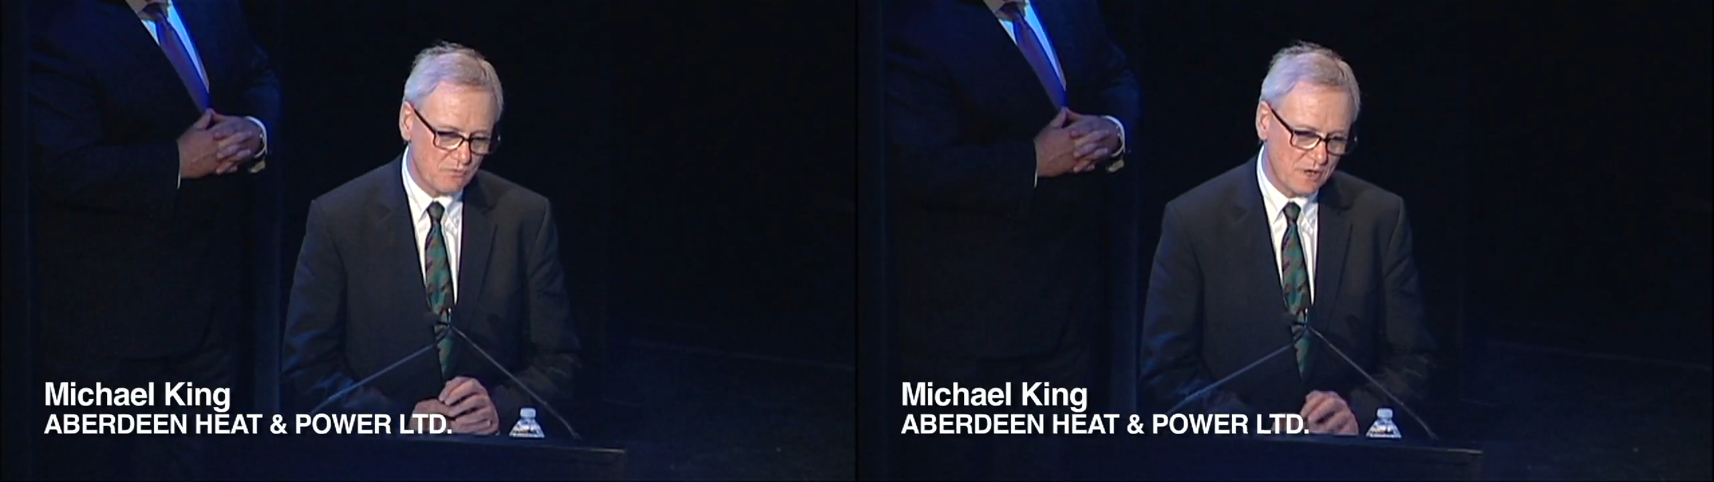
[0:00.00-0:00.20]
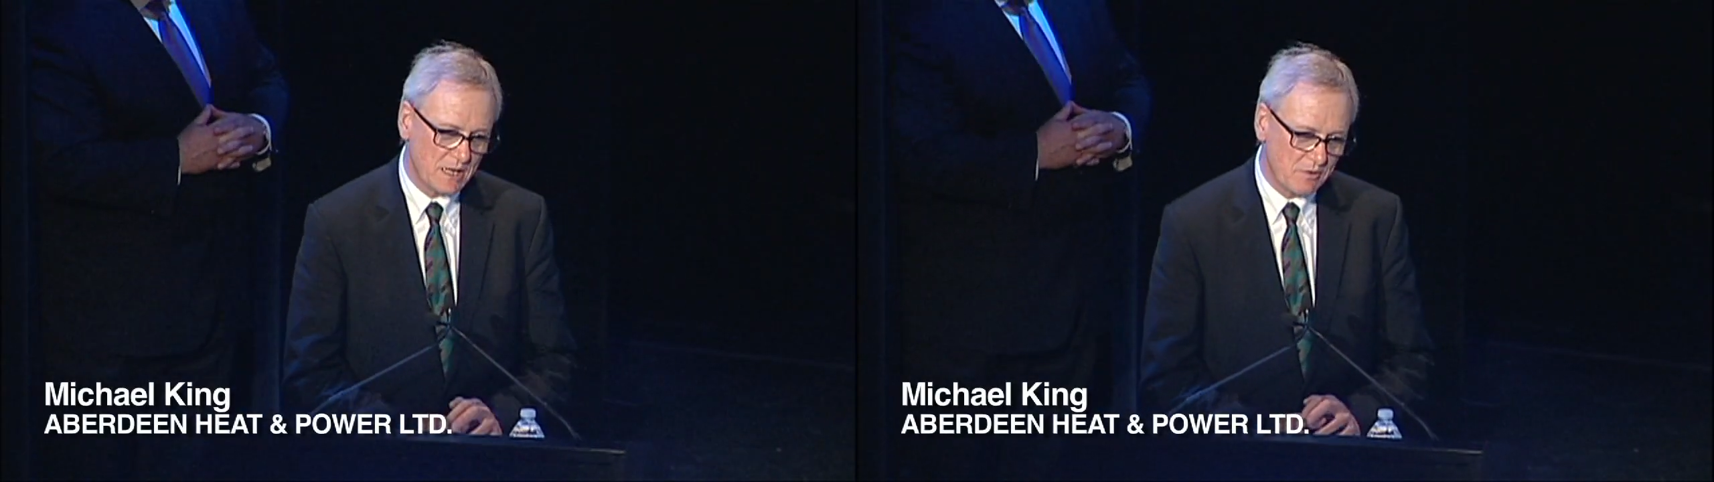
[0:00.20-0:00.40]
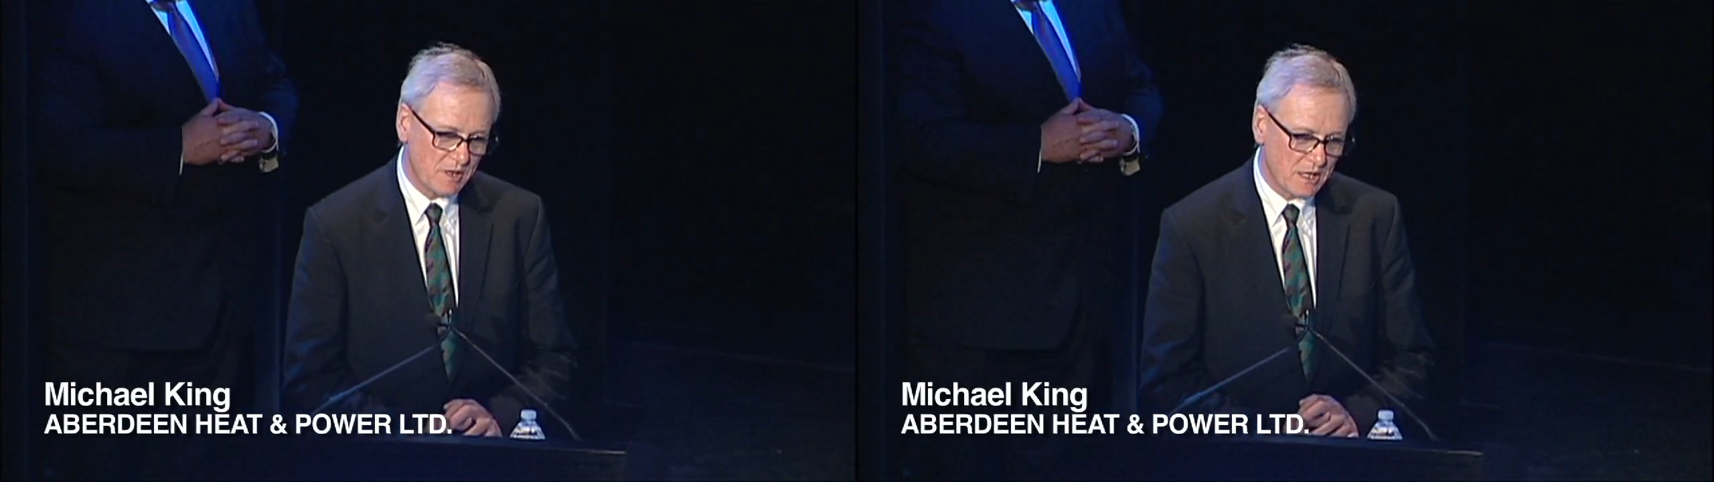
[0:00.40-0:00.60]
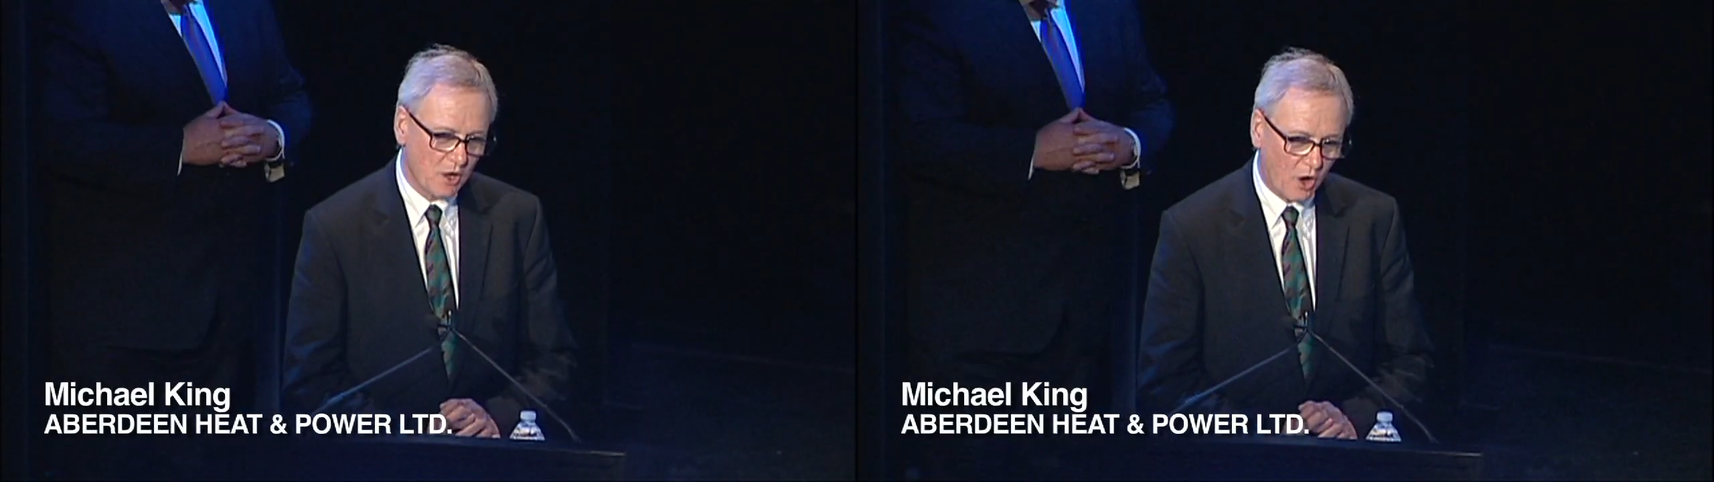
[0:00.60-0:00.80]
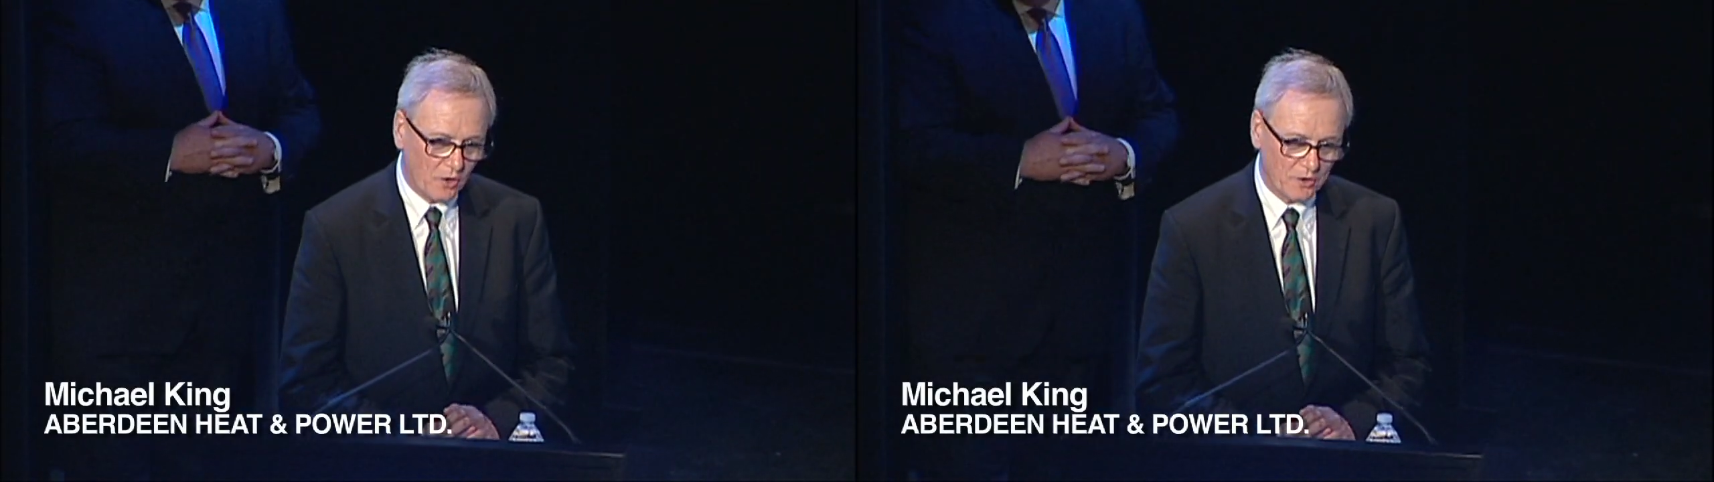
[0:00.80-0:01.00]
really, really
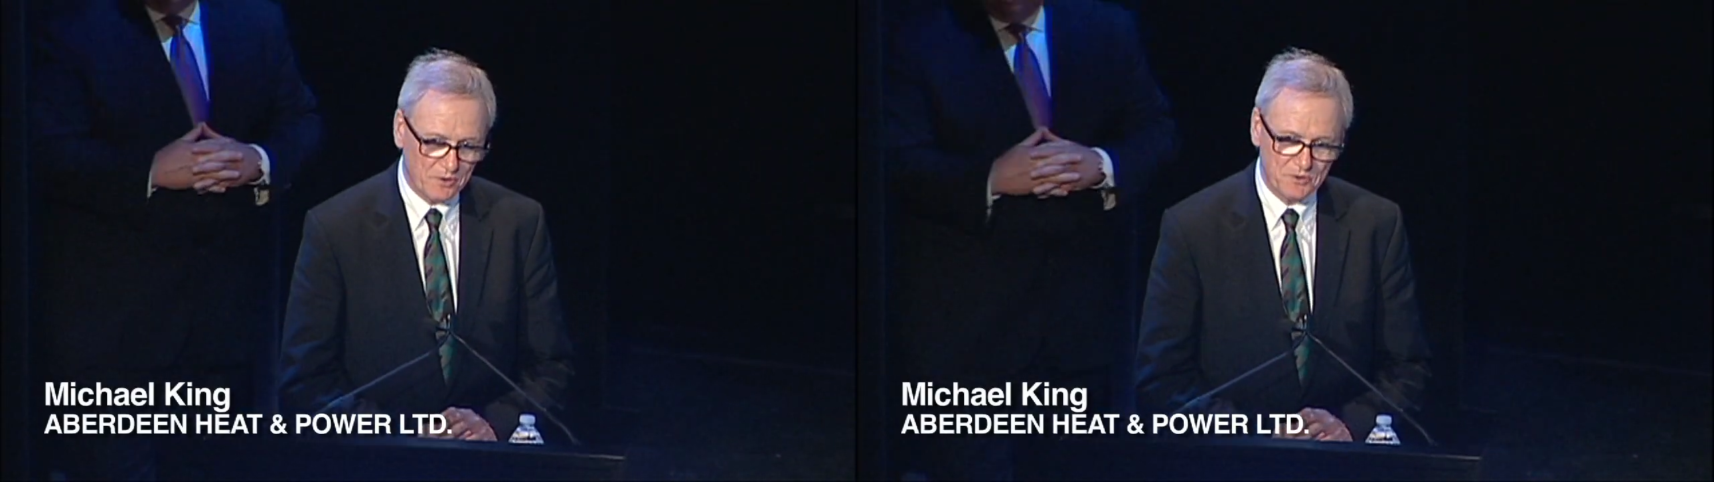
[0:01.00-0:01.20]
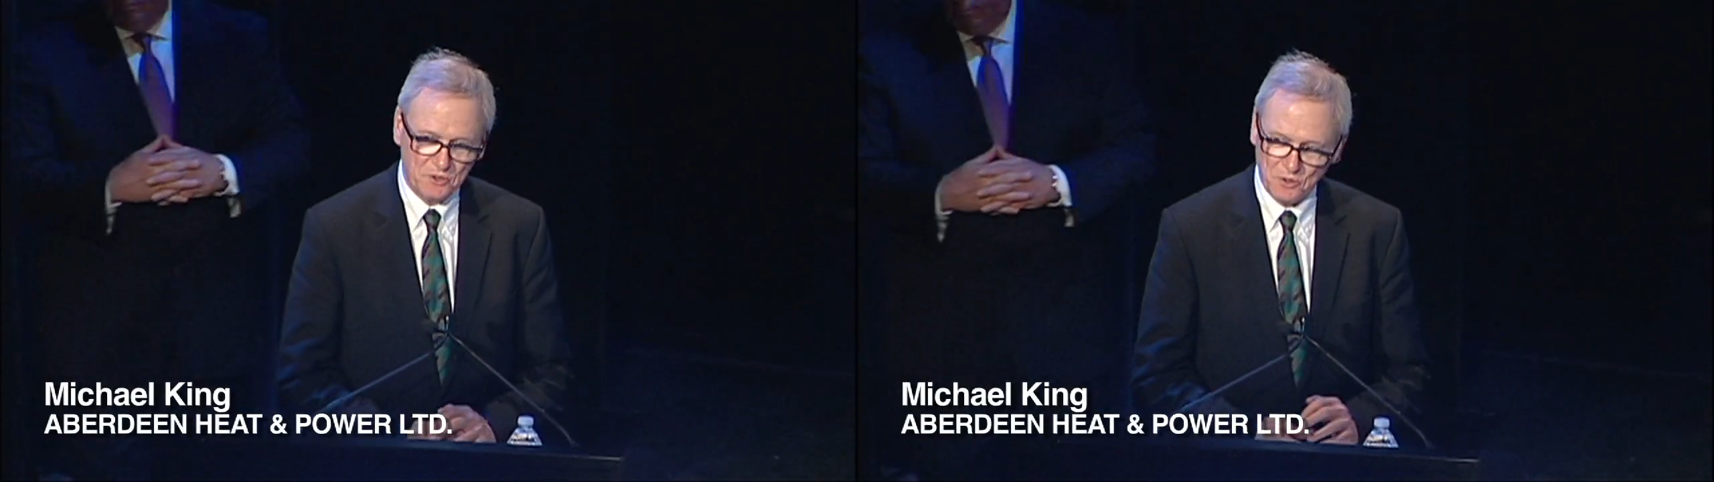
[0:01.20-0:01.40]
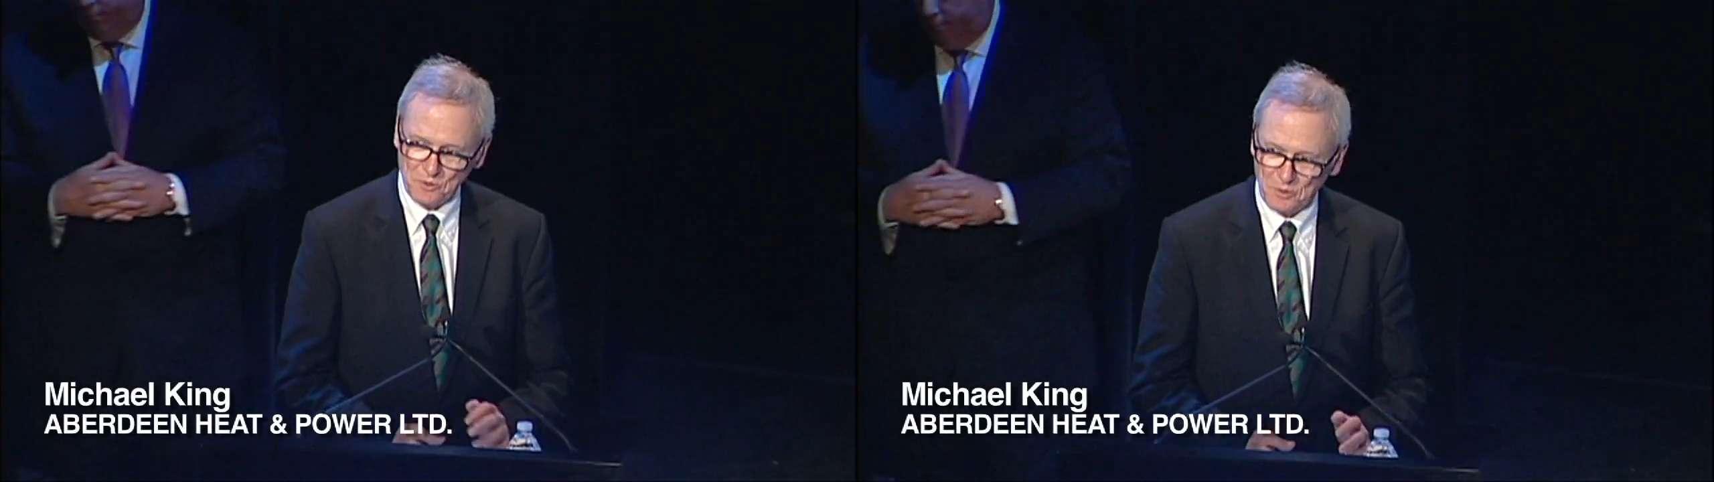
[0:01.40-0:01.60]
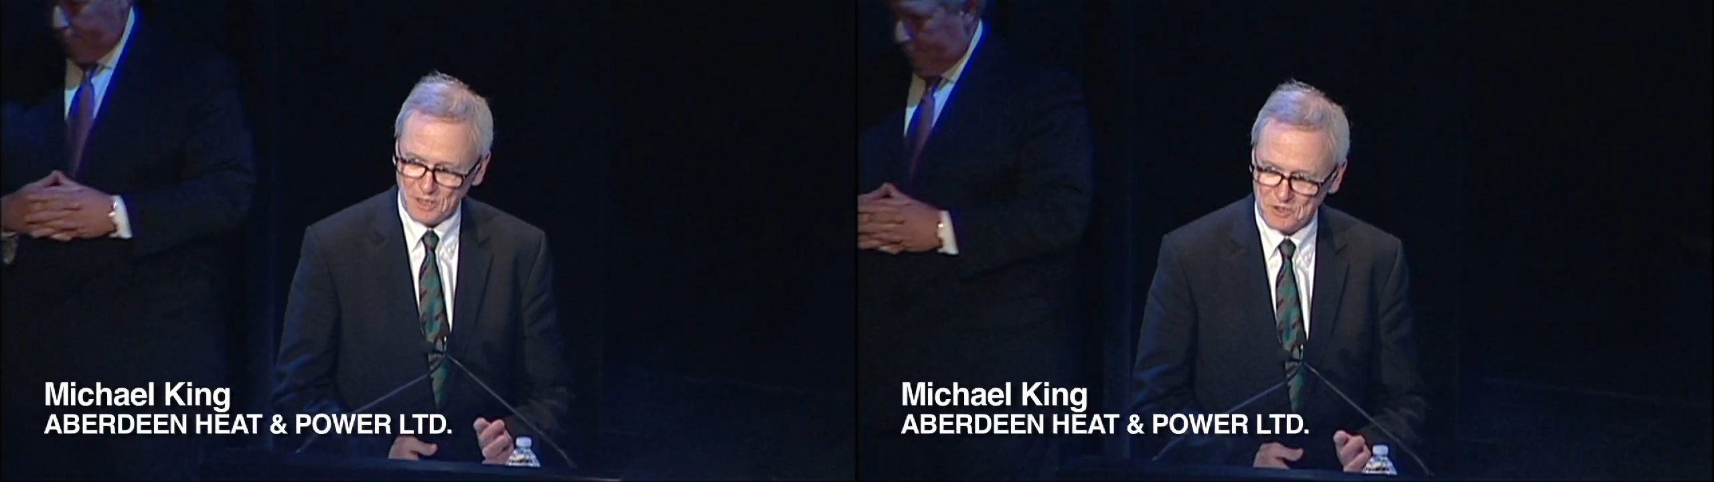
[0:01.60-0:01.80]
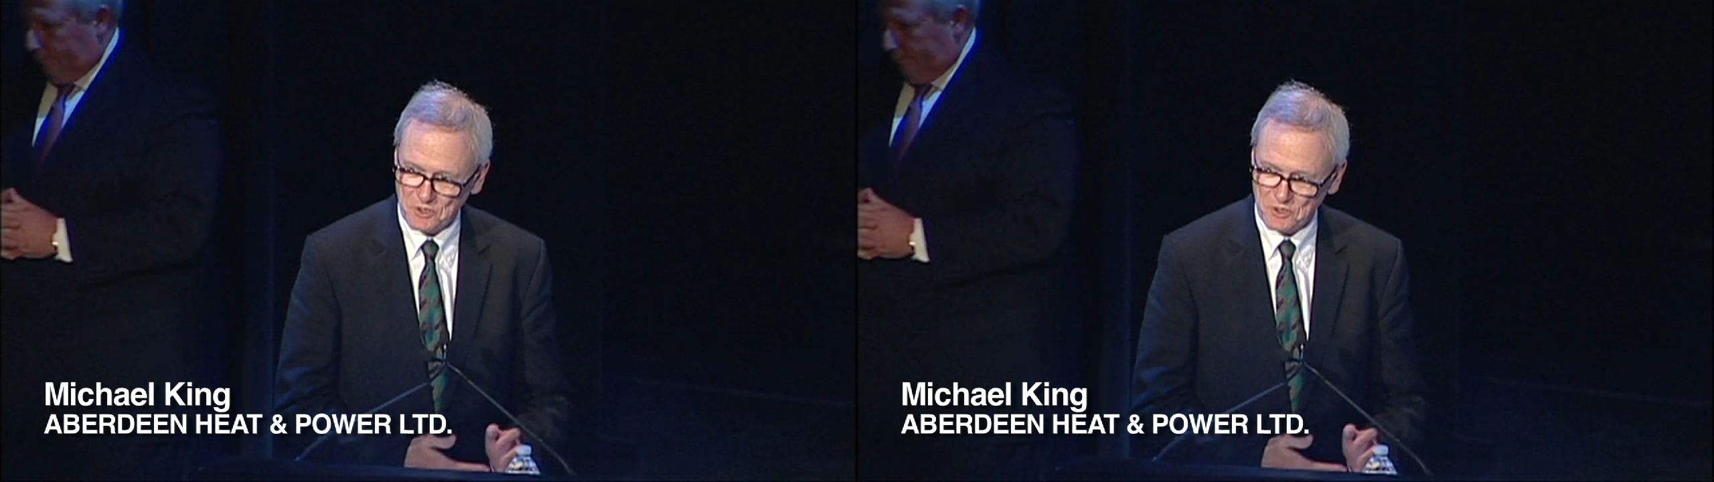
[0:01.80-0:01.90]
honored to, uh,